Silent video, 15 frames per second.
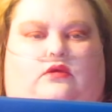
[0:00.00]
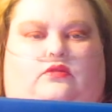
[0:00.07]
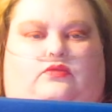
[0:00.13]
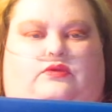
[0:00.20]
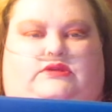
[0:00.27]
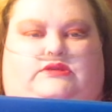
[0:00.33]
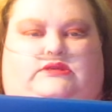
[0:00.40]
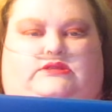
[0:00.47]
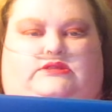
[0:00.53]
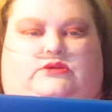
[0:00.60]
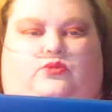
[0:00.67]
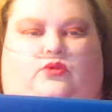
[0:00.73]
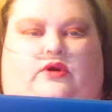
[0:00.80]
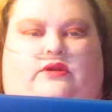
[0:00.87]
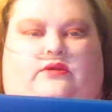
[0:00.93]
This is the
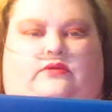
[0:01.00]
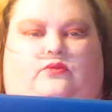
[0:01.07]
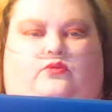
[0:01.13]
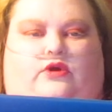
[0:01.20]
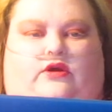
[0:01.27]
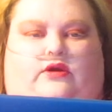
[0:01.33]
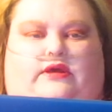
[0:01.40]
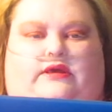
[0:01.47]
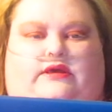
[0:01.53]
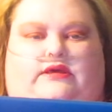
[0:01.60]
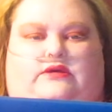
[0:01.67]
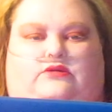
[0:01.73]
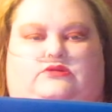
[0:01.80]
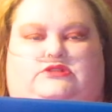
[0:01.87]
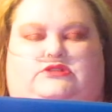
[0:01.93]
one where he
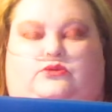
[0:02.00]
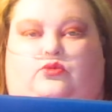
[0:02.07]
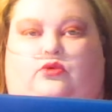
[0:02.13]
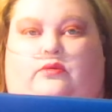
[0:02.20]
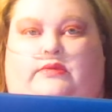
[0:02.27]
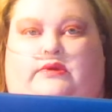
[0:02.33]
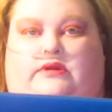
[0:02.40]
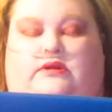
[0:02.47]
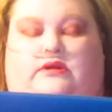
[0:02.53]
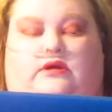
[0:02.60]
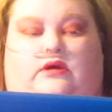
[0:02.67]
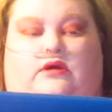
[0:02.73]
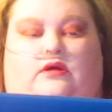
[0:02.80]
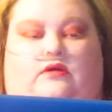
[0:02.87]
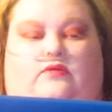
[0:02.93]
heals the woman
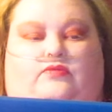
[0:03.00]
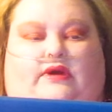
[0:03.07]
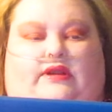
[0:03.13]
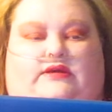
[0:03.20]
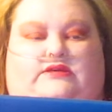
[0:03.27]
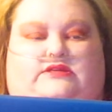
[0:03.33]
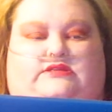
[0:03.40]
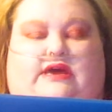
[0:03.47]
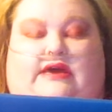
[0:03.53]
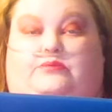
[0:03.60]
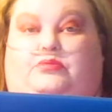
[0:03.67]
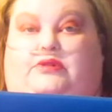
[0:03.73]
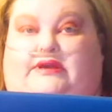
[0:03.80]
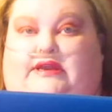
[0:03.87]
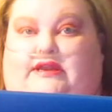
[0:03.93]
that has had
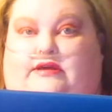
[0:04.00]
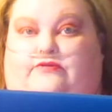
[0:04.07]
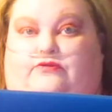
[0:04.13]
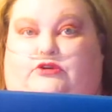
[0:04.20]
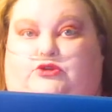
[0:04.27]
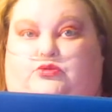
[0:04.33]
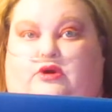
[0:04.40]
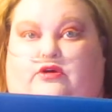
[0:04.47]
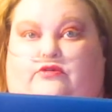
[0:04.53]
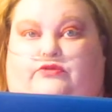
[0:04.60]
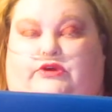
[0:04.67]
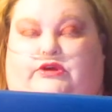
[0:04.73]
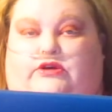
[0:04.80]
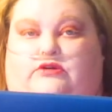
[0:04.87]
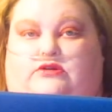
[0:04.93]
bleeding for 12
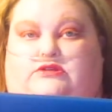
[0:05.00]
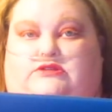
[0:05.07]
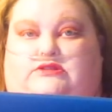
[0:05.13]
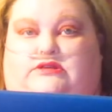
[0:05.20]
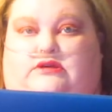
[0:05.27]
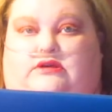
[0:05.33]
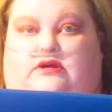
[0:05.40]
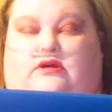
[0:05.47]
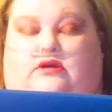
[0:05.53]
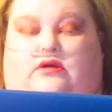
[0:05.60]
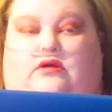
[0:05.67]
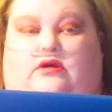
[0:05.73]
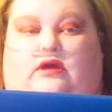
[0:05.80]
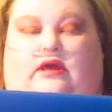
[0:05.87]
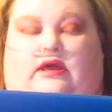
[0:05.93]
years.
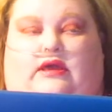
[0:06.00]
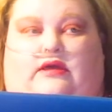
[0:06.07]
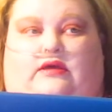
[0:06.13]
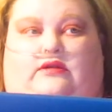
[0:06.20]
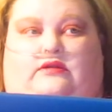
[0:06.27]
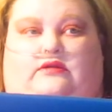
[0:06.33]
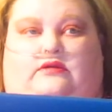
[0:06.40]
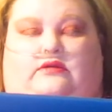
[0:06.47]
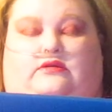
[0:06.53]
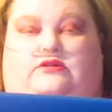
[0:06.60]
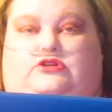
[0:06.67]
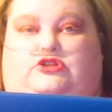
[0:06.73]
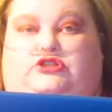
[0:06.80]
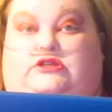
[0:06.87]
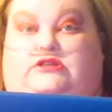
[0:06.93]
And
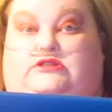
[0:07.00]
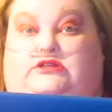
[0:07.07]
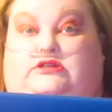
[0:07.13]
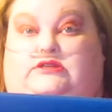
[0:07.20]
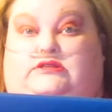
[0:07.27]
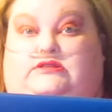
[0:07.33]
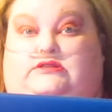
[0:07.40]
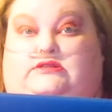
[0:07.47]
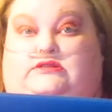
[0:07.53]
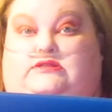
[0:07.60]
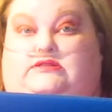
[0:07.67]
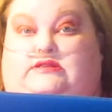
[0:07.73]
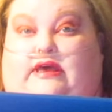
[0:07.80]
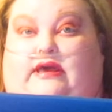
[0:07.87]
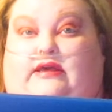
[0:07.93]
she just
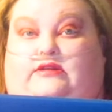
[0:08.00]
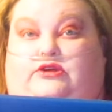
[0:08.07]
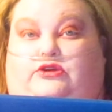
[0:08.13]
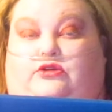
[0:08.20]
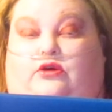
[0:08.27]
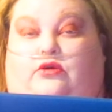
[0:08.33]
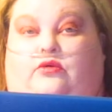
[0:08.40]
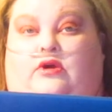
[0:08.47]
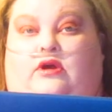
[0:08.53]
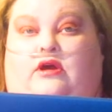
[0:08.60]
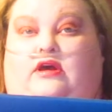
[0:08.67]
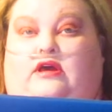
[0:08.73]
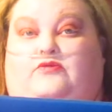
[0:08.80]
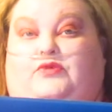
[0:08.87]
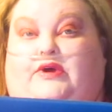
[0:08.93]
said, you know,
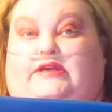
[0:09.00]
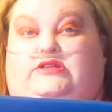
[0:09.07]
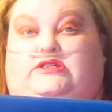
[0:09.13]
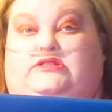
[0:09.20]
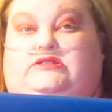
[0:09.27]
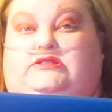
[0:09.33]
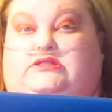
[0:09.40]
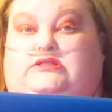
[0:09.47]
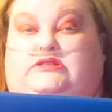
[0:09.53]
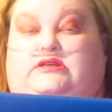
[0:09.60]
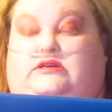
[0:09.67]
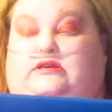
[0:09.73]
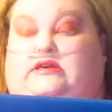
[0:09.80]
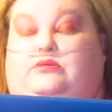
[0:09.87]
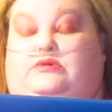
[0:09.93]
if I just,
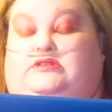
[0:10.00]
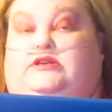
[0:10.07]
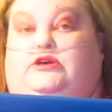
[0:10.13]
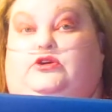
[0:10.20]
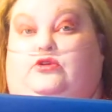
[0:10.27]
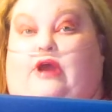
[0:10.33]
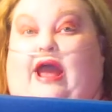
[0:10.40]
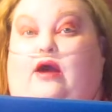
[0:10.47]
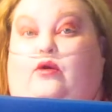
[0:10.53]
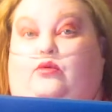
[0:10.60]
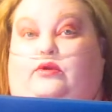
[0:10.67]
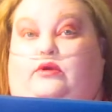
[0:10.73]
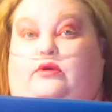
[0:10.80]
he was in a crowd.